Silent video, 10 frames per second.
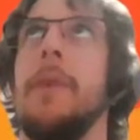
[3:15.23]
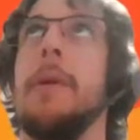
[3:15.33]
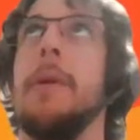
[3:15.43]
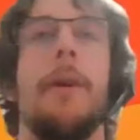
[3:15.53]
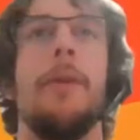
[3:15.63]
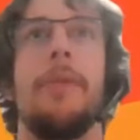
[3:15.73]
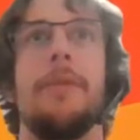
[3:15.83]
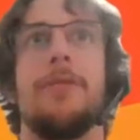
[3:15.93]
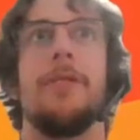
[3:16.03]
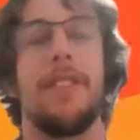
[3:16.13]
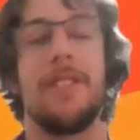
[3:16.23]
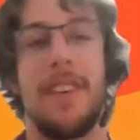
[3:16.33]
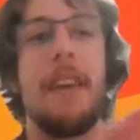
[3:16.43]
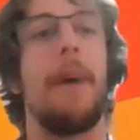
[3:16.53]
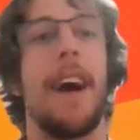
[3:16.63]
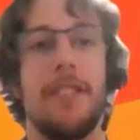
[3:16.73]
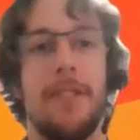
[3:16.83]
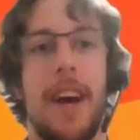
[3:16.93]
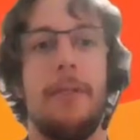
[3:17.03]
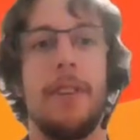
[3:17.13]
we were both sort of on the same page of
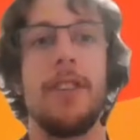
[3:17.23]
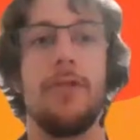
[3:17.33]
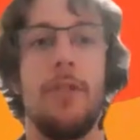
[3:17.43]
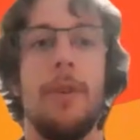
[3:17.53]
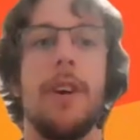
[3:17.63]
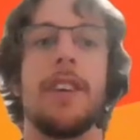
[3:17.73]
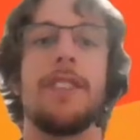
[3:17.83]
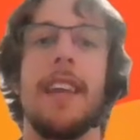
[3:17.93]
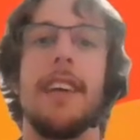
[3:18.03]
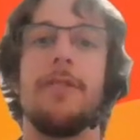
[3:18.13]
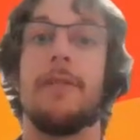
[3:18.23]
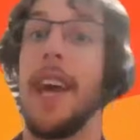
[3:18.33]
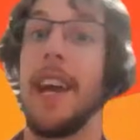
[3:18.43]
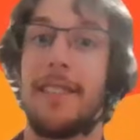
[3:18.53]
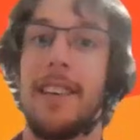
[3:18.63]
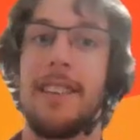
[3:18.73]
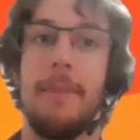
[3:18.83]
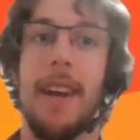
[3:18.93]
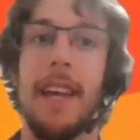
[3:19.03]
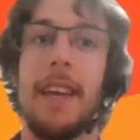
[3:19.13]
how redraw works. Any sort of excess
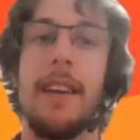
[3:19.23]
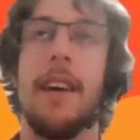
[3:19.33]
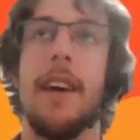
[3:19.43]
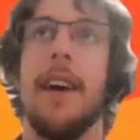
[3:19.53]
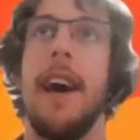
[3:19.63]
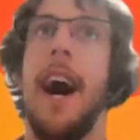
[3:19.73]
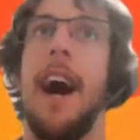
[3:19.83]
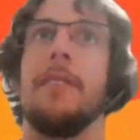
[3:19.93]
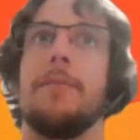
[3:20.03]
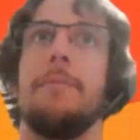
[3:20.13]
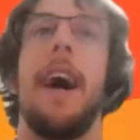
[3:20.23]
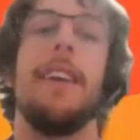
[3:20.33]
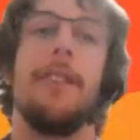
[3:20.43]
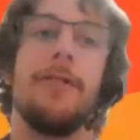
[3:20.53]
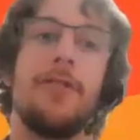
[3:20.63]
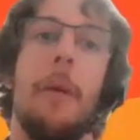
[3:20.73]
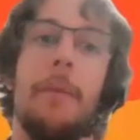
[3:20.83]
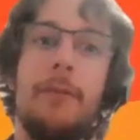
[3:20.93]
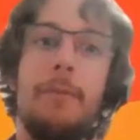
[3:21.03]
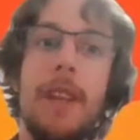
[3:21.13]
money that's paid on top
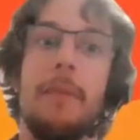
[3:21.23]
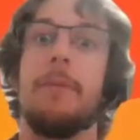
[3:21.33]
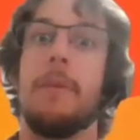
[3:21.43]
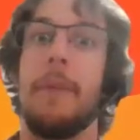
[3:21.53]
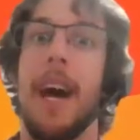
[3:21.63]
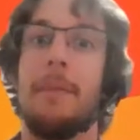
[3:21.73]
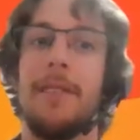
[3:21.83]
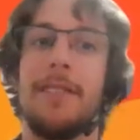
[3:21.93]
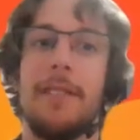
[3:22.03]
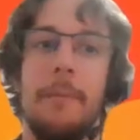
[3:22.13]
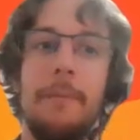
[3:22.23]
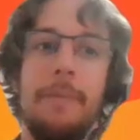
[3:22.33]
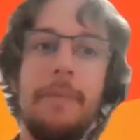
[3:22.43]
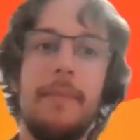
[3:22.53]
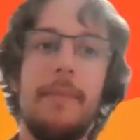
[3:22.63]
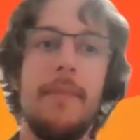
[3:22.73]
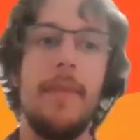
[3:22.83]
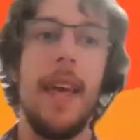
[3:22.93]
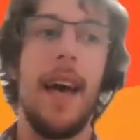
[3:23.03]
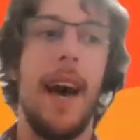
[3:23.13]
of the minimum repayments
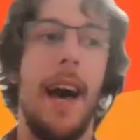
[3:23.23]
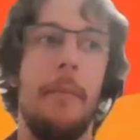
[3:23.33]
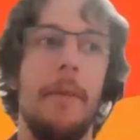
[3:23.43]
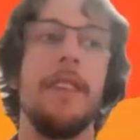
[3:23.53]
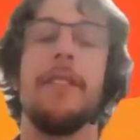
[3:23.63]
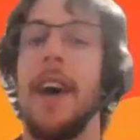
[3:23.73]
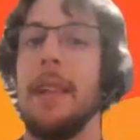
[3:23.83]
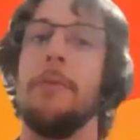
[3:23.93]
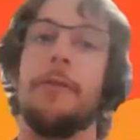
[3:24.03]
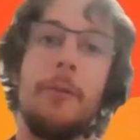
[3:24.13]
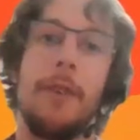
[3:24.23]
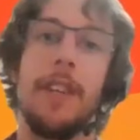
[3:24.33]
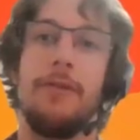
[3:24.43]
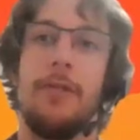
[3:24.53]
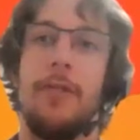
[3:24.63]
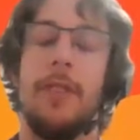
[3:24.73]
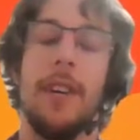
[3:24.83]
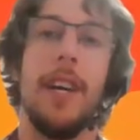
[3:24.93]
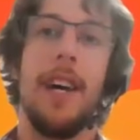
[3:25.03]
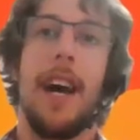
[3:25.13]
is available for redraw.
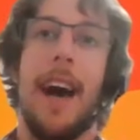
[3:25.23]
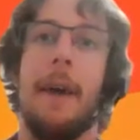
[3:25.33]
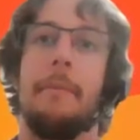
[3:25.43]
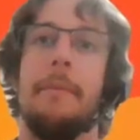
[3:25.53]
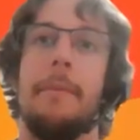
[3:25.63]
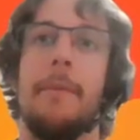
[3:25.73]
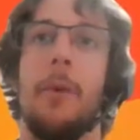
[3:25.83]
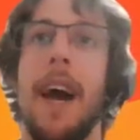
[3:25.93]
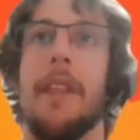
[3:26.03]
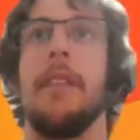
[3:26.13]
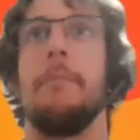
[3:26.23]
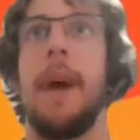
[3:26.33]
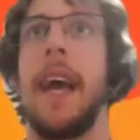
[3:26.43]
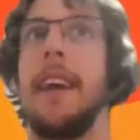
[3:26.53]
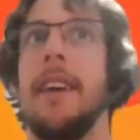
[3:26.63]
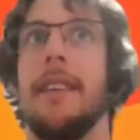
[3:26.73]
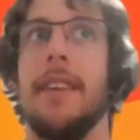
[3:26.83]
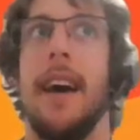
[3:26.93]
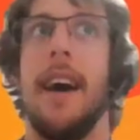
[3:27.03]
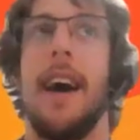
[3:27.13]
The way that the bank
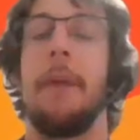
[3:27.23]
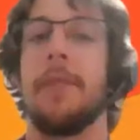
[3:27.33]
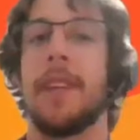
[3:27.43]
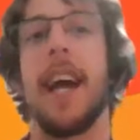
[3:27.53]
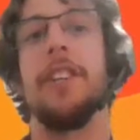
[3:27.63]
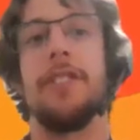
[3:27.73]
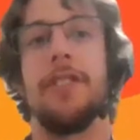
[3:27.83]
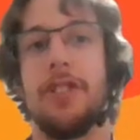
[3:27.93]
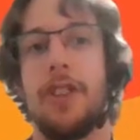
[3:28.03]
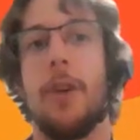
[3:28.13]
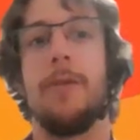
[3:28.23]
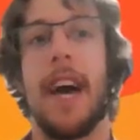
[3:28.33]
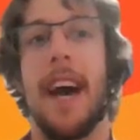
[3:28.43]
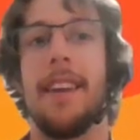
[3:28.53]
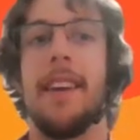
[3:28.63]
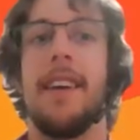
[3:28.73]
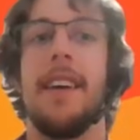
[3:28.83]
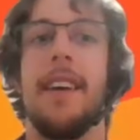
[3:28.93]
application showed that